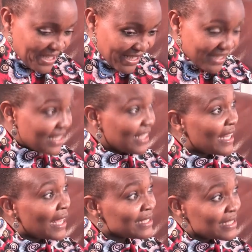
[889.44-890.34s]
Yes, and
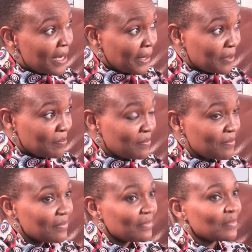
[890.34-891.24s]
that time,
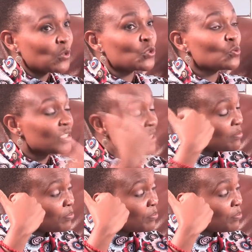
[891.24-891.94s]
because she was still